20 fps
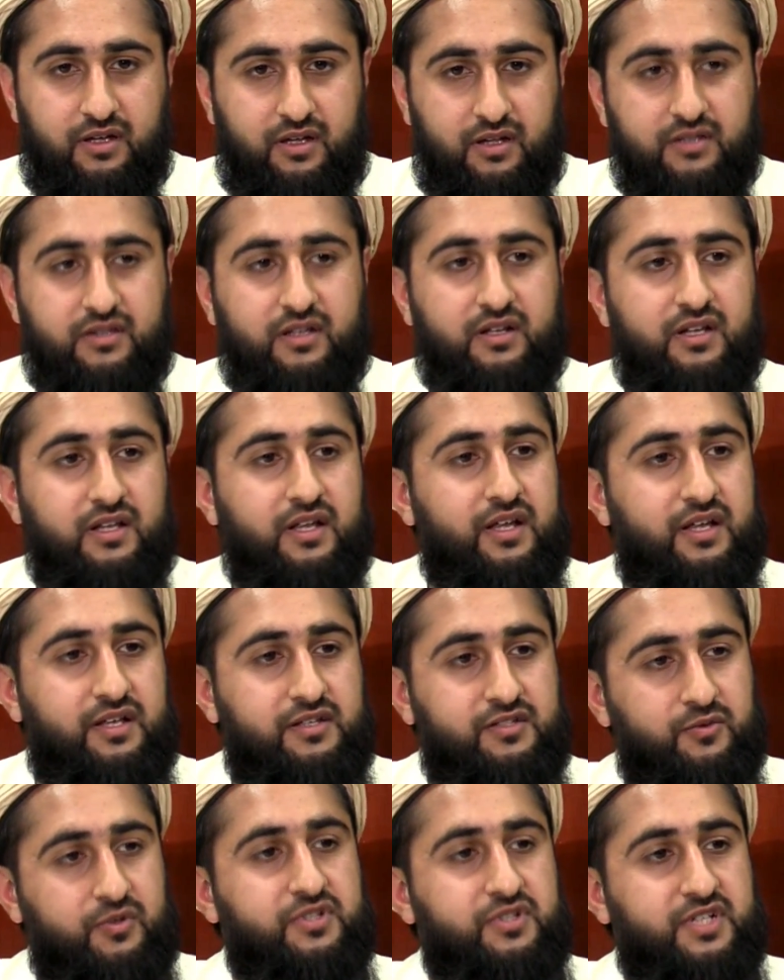Allah ta'ala
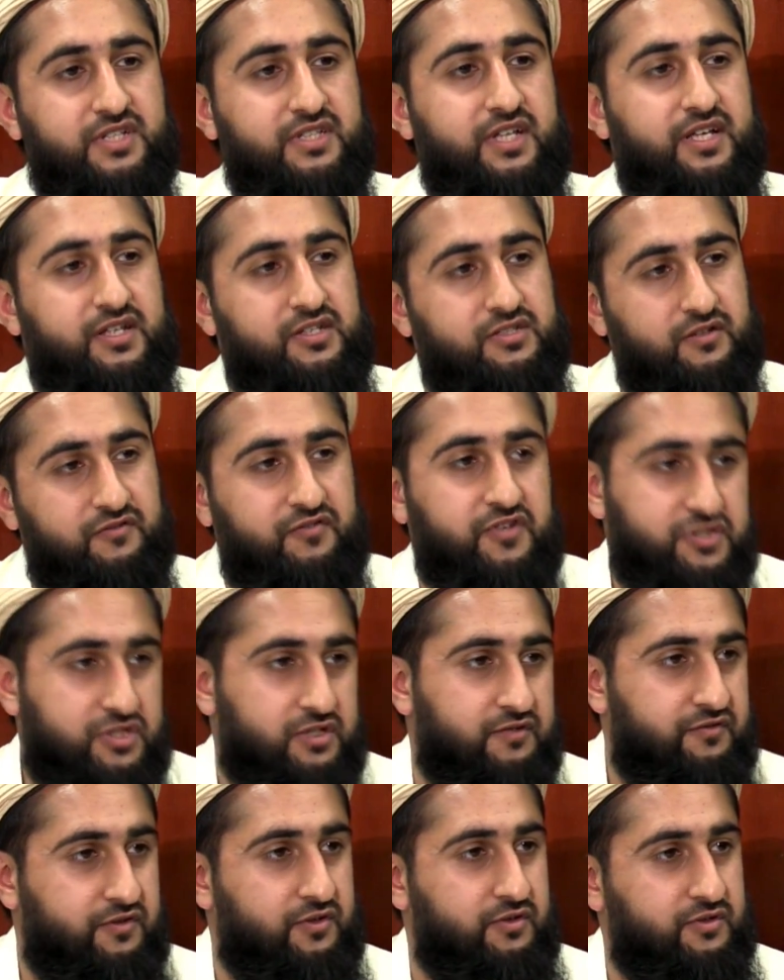is the one who says that He's
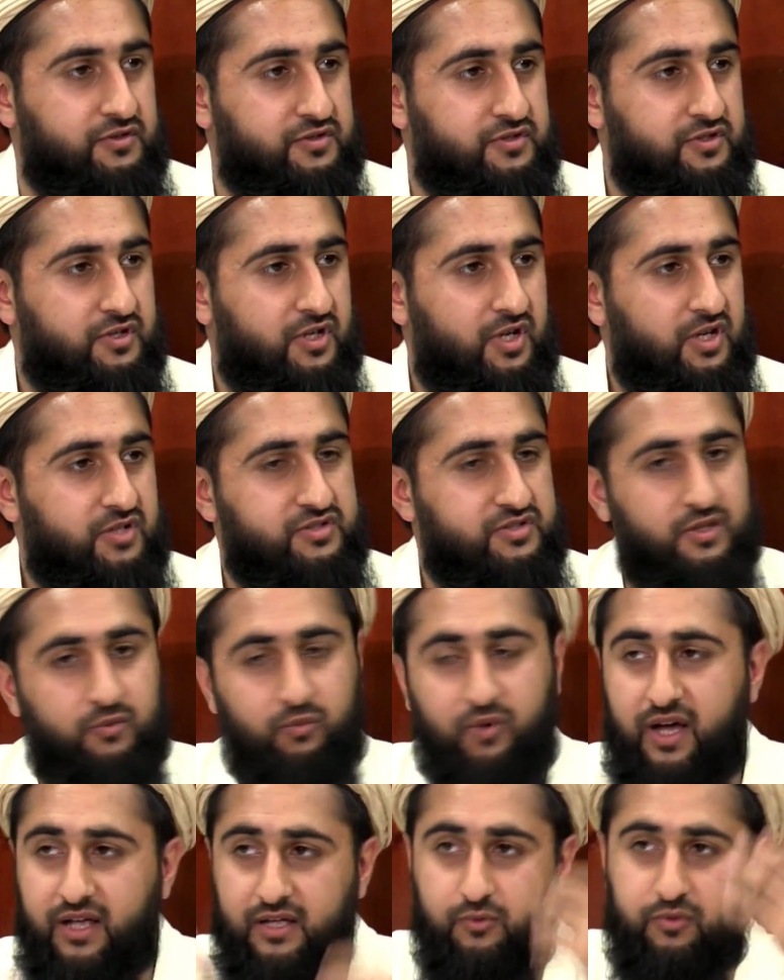sufficient for us. So then
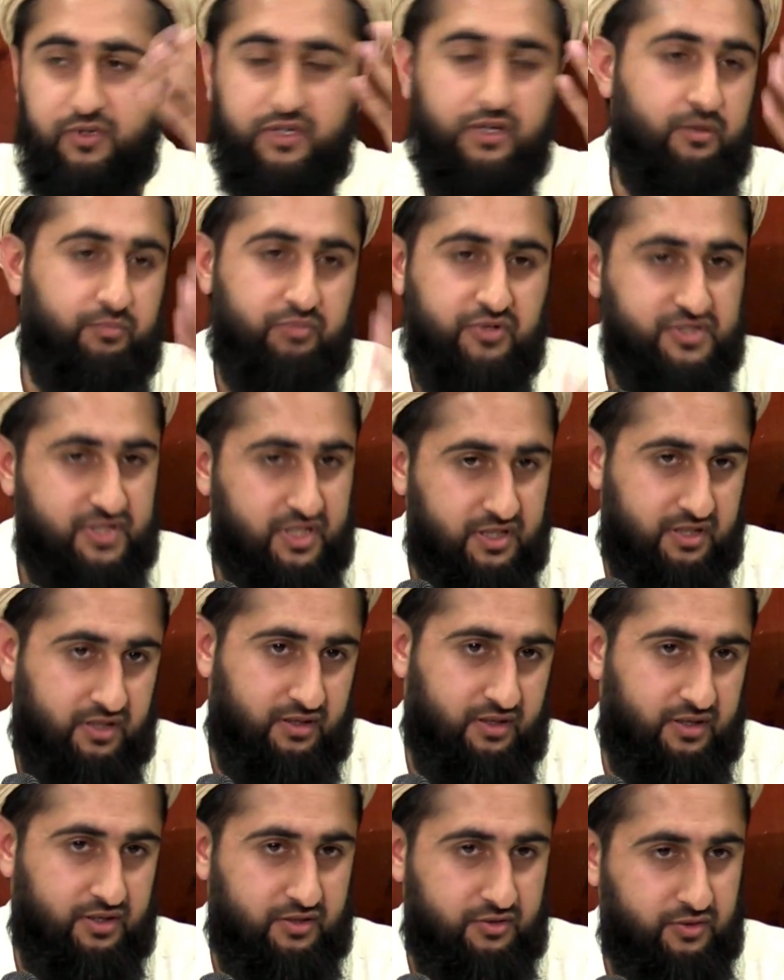why are we not
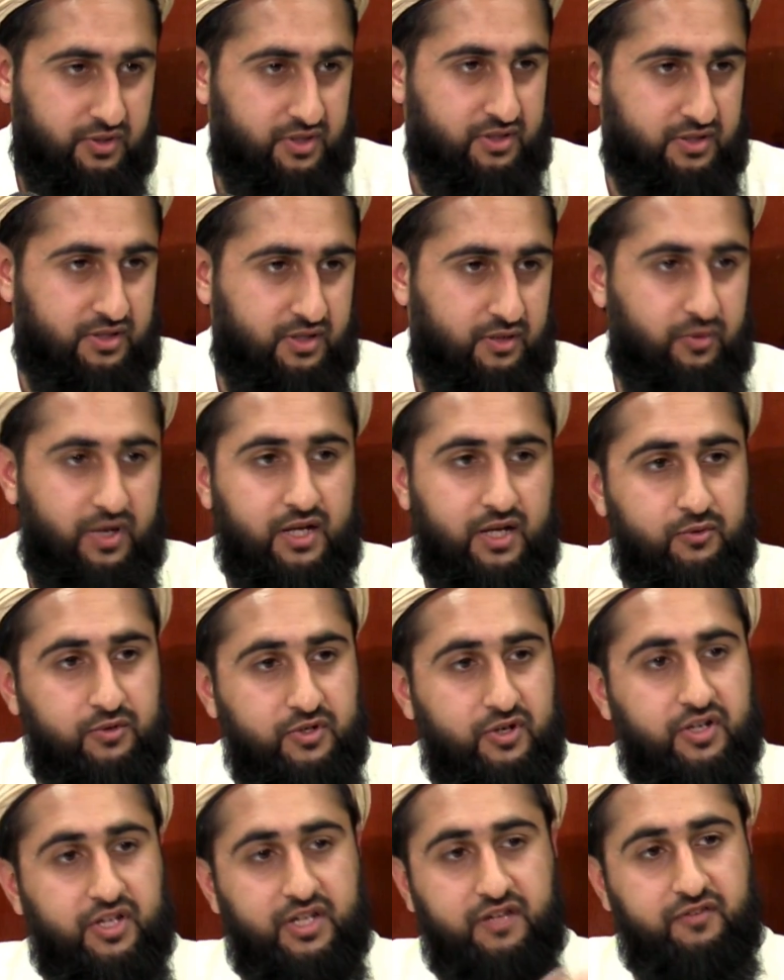presenting it to Allah ta'ala? Why are we
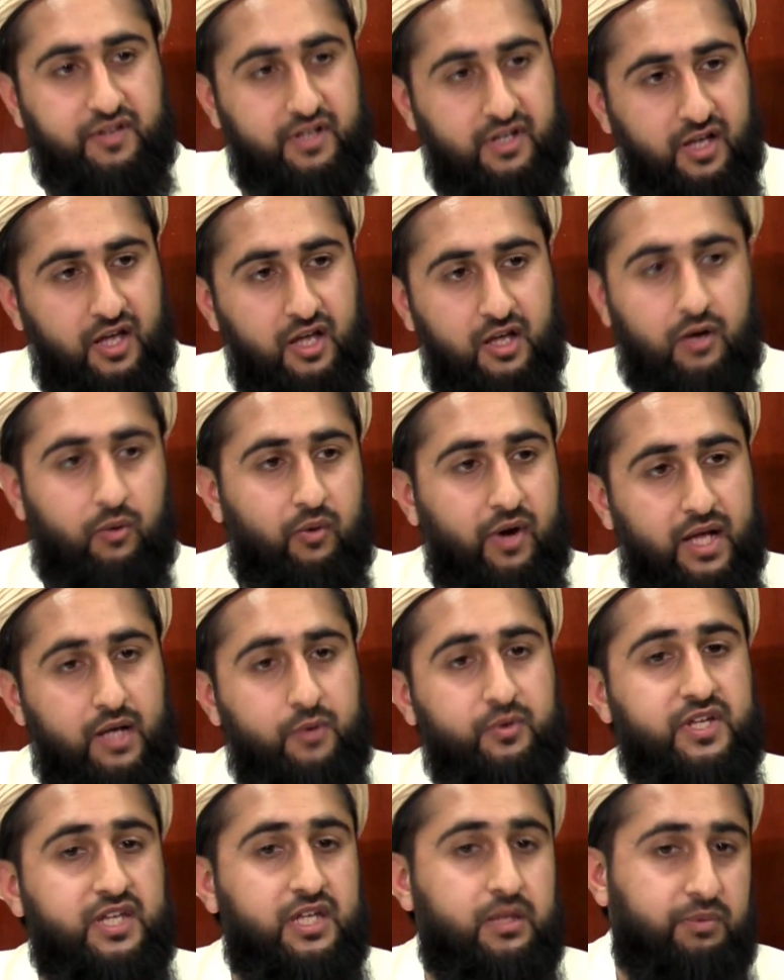not giving? Why are
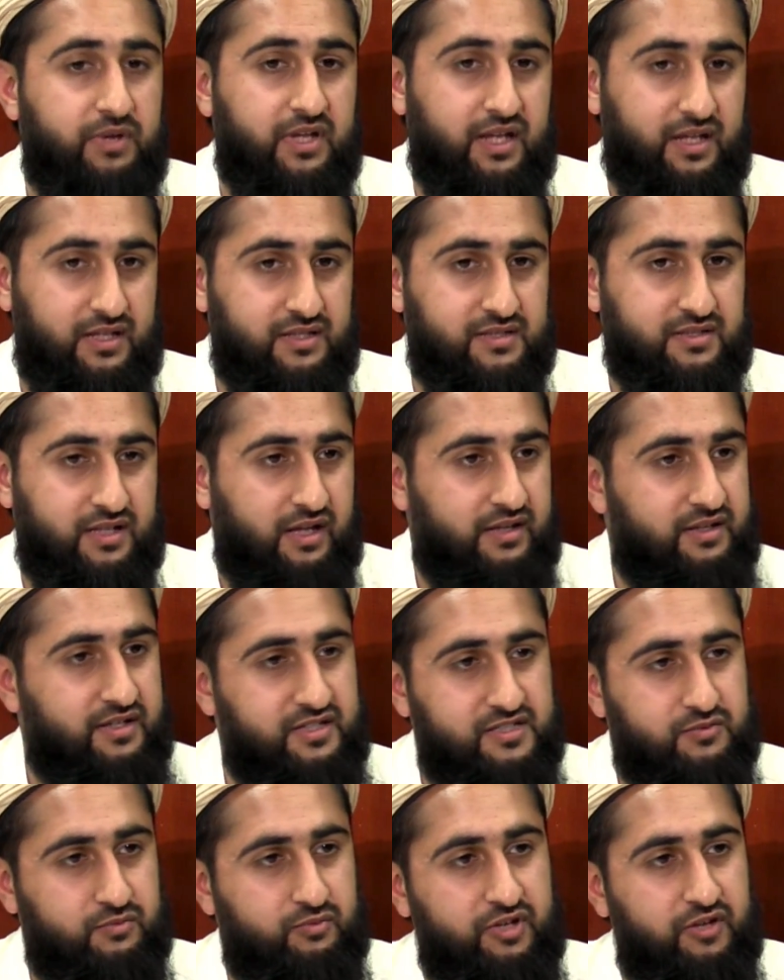we keeping it inside?
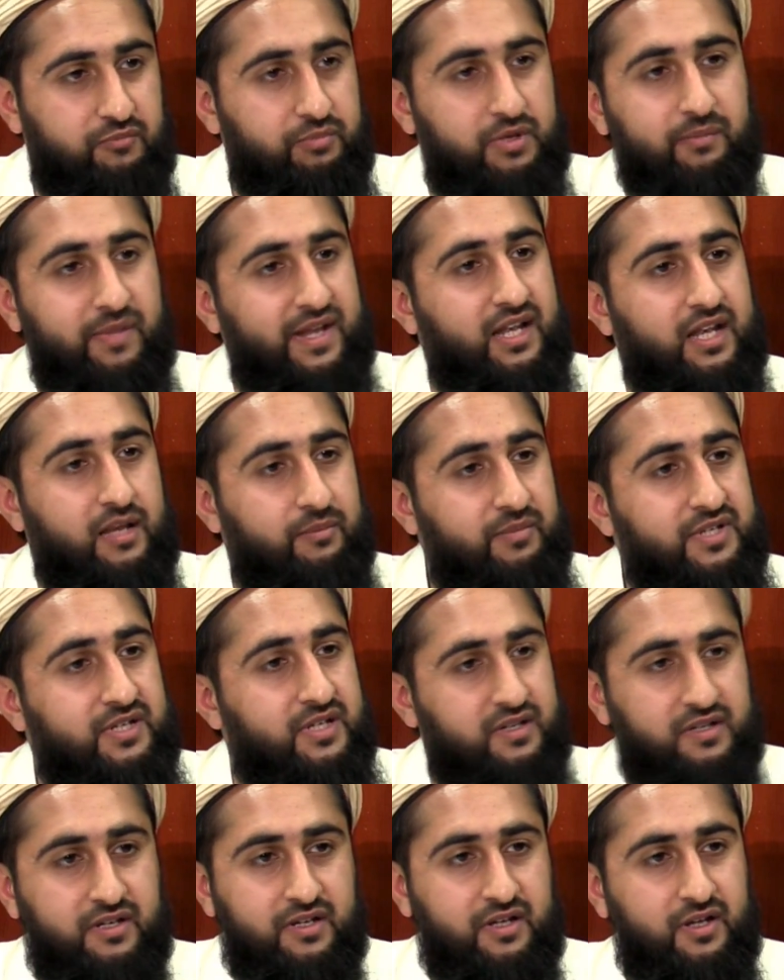We have been made
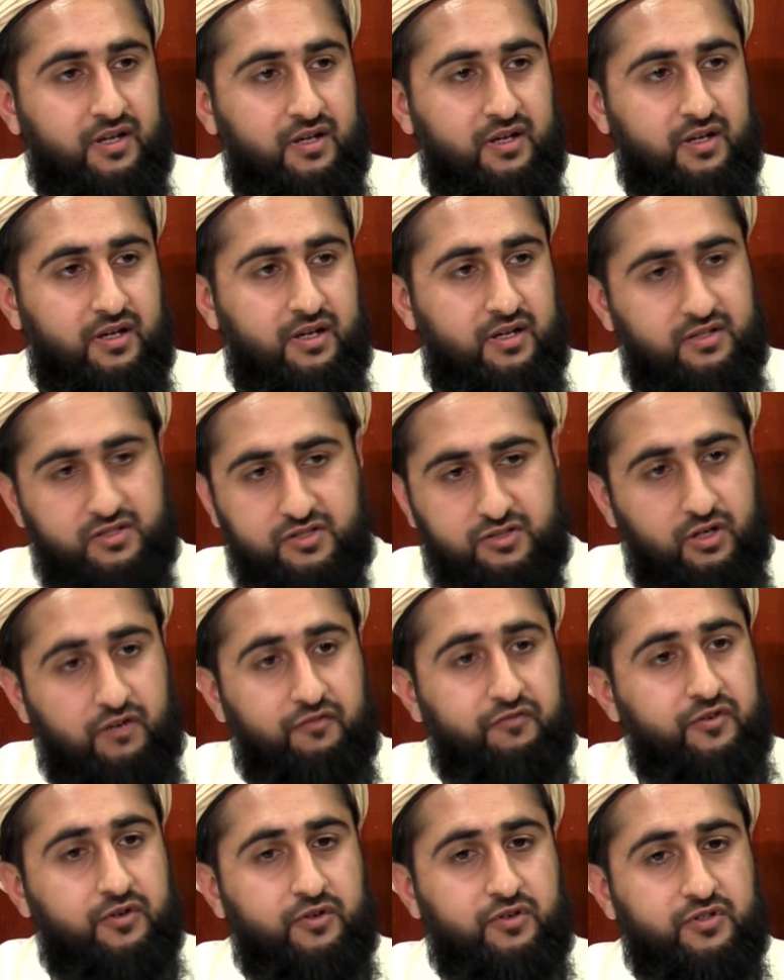limited. It is not
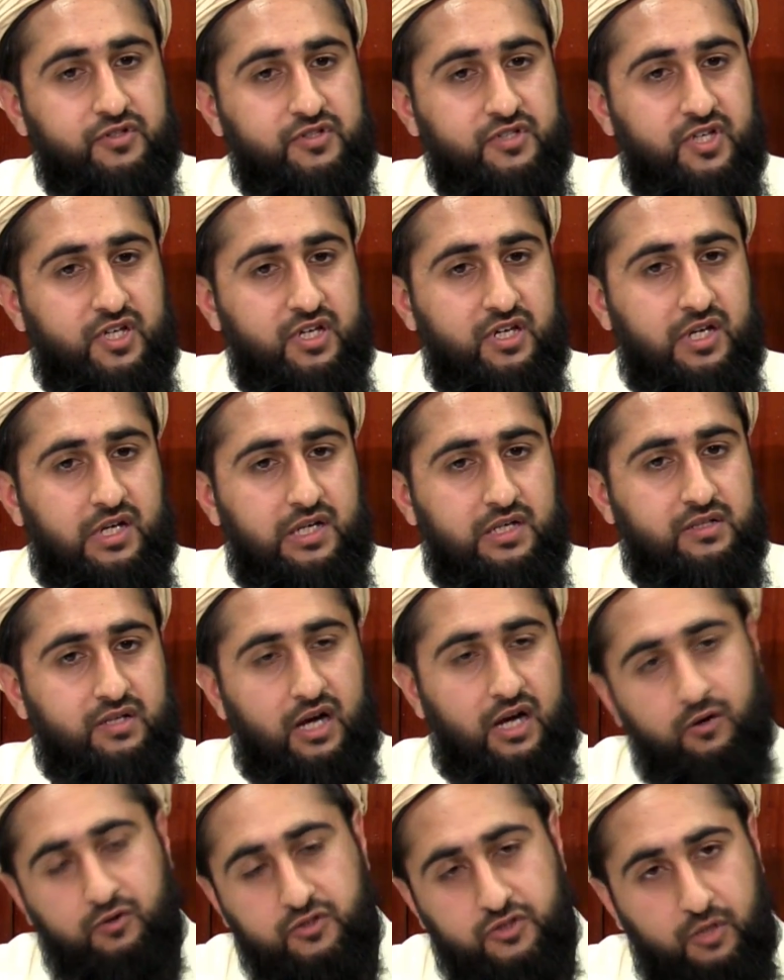for us.
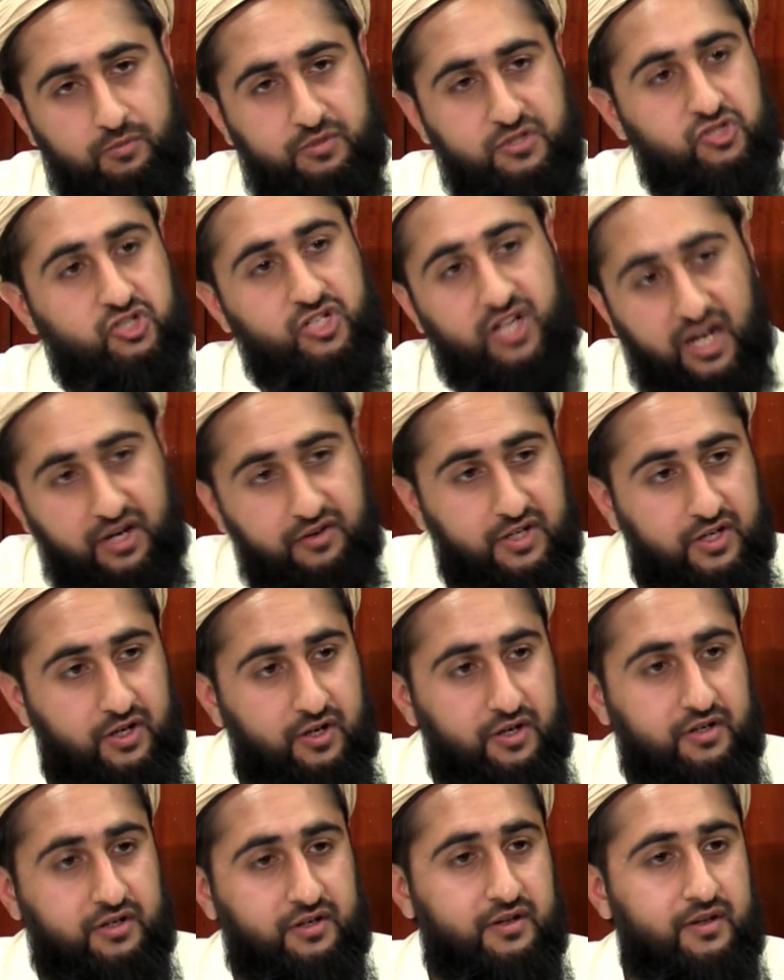Our job is to carry
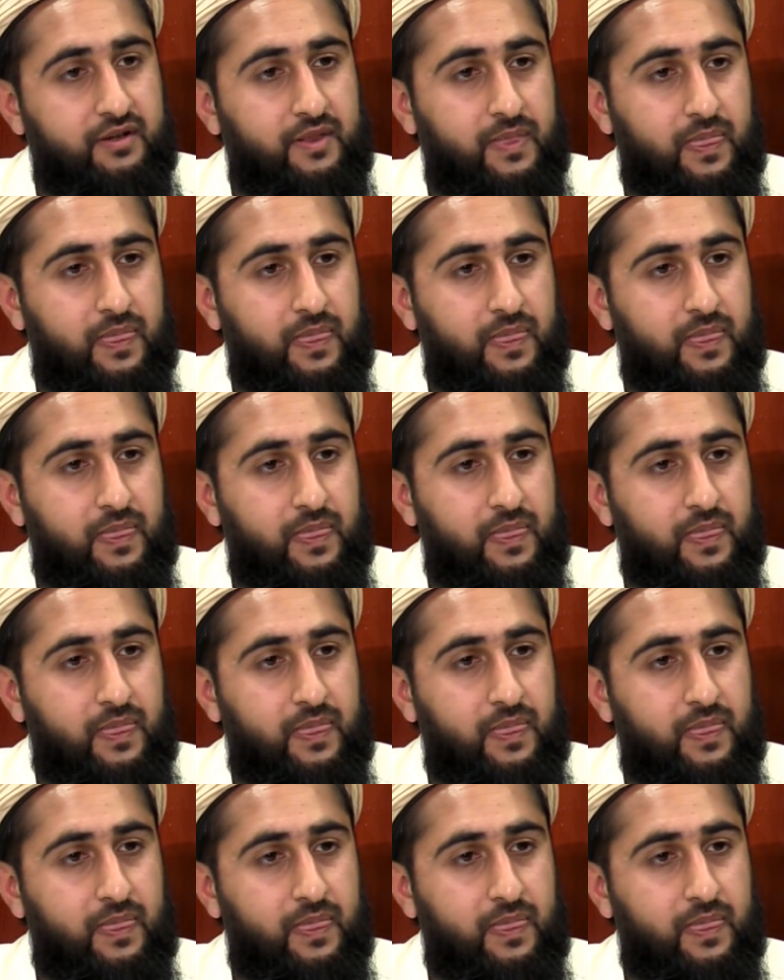on.